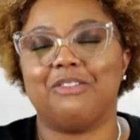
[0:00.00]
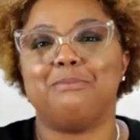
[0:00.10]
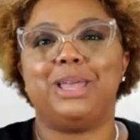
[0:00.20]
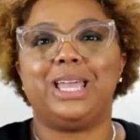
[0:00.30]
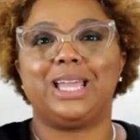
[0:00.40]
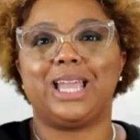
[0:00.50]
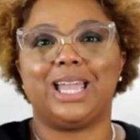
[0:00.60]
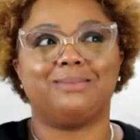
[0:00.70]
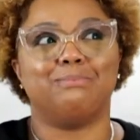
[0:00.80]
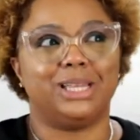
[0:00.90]
of
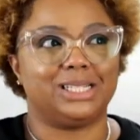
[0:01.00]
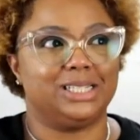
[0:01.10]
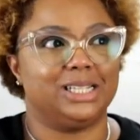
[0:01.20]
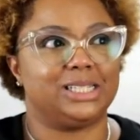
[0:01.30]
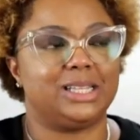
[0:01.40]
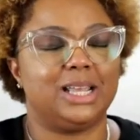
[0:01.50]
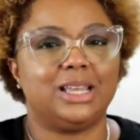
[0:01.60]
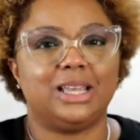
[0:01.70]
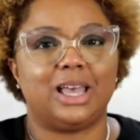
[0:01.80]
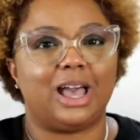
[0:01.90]
being in business,
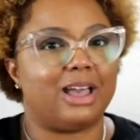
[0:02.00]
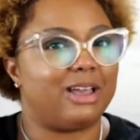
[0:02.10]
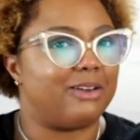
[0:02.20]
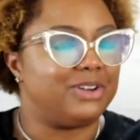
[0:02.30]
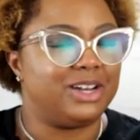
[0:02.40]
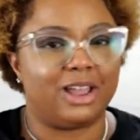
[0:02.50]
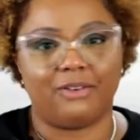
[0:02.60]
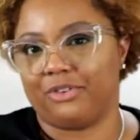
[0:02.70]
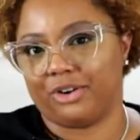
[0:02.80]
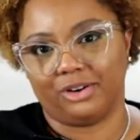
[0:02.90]
I have
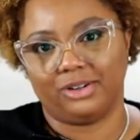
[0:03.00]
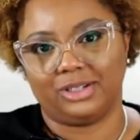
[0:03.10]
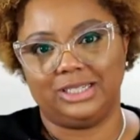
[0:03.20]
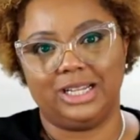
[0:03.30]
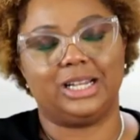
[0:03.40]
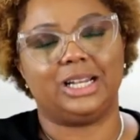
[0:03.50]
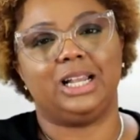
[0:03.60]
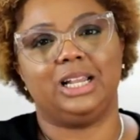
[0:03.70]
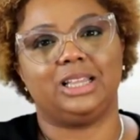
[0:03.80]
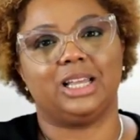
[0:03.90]
never done
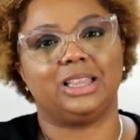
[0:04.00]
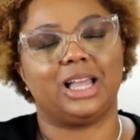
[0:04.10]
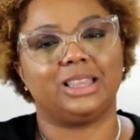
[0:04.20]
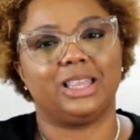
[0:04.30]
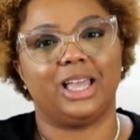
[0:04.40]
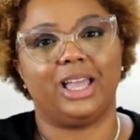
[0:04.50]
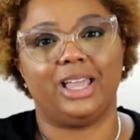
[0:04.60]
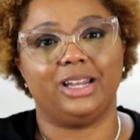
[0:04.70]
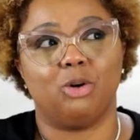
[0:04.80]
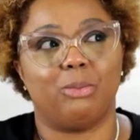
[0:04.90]
anything like that.
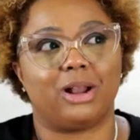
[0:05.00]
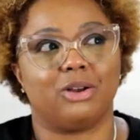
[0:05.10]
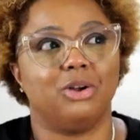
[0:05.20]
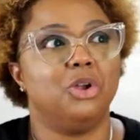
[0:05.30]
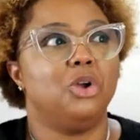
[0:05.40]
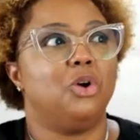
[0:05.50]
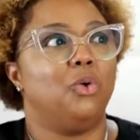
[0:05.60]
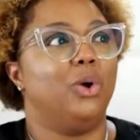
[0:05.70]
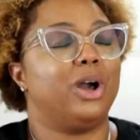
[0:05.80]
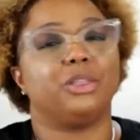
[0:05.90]
And no matter
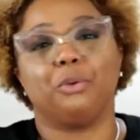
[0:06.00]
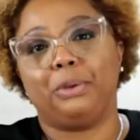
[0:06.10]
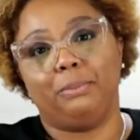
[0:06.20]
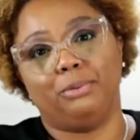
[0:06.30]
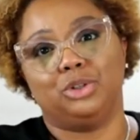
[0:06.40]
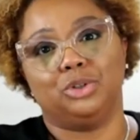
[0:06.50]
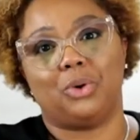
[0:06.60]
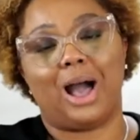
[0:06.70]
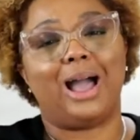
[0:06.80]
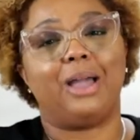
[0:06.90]
what other people
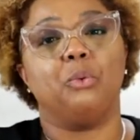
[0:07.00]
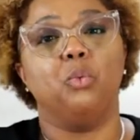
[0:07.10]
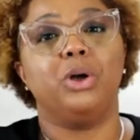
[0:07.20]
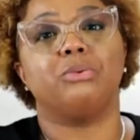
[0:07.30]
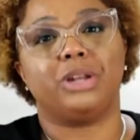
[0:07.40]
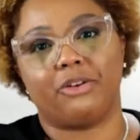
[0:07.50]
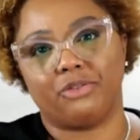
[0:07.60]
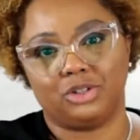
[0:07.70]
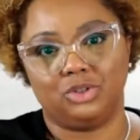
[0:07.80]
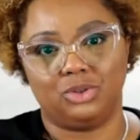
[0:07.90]
do, I will
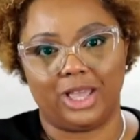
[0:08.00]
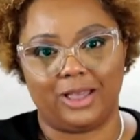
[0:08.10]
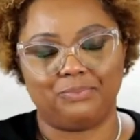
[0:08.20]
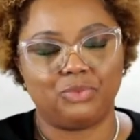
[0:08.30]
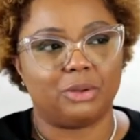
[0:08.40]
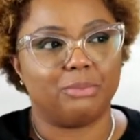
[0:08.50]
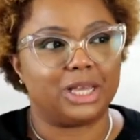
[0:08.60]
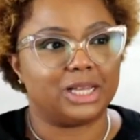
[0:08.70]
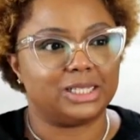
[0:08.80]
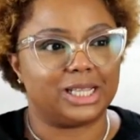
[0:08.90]
never do that,
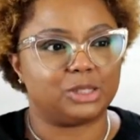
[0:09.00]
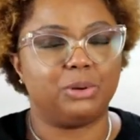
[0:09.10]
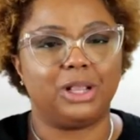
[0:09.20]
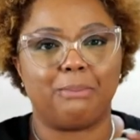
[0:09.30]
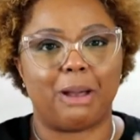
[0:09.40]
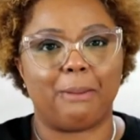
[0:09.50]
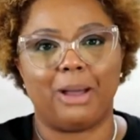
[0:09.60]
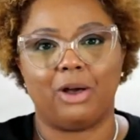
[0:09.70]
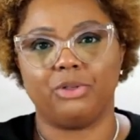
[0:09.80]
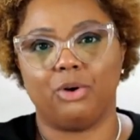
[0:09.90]
because that's putting my
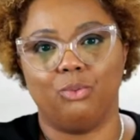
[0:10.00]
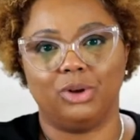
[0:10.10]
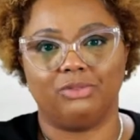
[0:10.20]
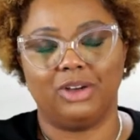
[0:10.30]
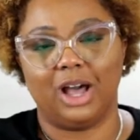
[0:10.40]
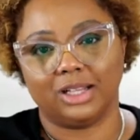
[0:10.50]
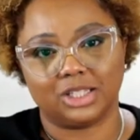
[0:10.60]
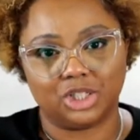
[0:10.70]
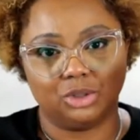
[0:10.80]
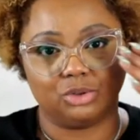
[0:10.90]
mouth on one of
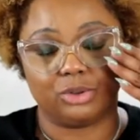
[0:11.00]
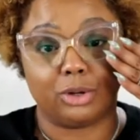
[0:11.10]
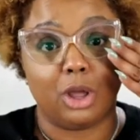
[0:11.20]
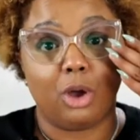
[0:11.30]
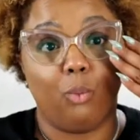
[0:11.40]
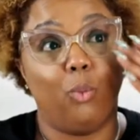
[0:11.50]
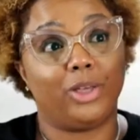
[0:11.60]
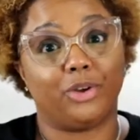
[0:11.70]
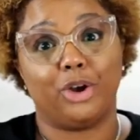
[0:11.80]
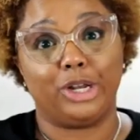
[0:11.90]
God's children,
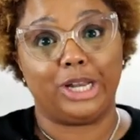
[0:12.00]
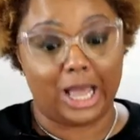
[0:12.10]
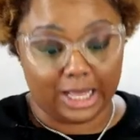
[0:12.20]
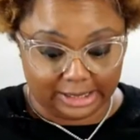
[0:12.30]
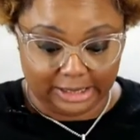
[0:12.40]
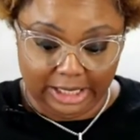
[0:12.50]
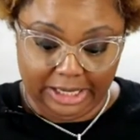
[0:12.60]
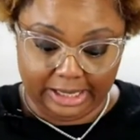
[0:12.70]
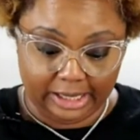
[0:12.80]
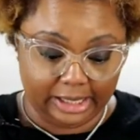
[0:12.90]
whether or not
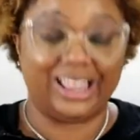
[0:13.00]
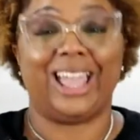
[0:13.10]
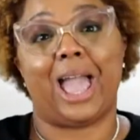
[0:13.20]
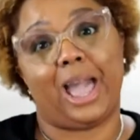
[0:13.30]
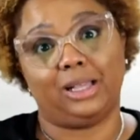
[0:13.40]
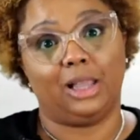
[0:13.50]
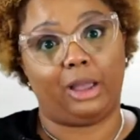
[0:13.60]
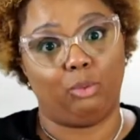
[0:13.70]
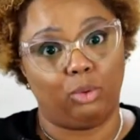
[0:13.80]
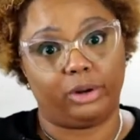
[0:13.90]
they act
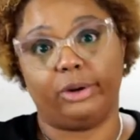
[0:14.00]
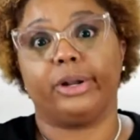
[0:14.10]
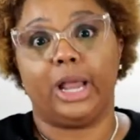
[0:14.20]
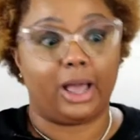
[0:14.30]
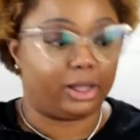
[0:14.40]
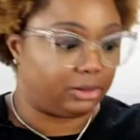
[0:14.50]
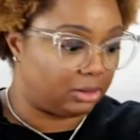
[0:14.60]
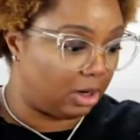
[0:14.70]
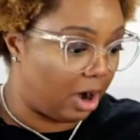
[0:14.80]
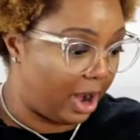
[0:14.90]
like one or not.
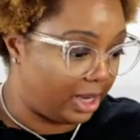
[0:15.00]
All